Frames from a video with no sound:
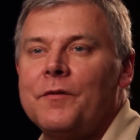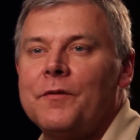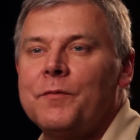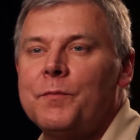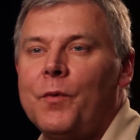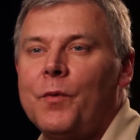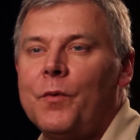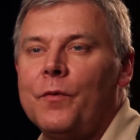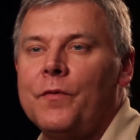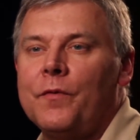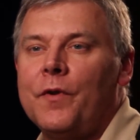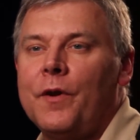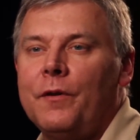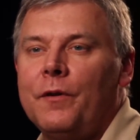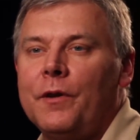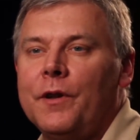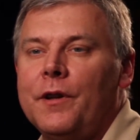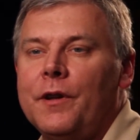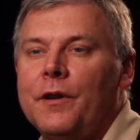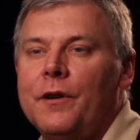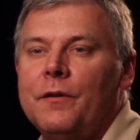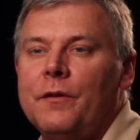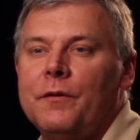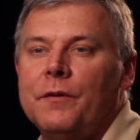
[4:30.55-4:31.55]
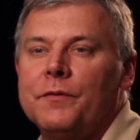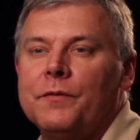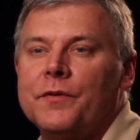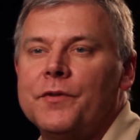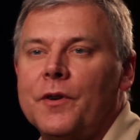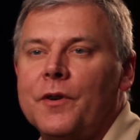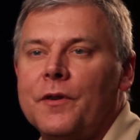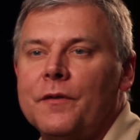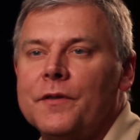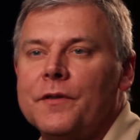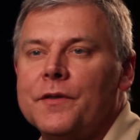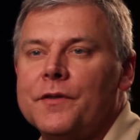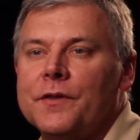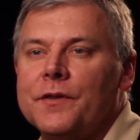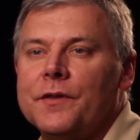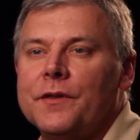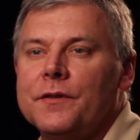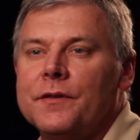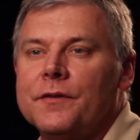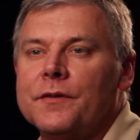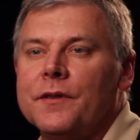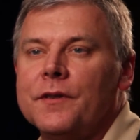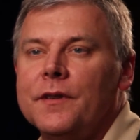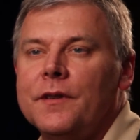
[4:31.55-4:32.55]
portfolio of
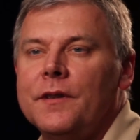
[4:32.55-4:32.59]
services,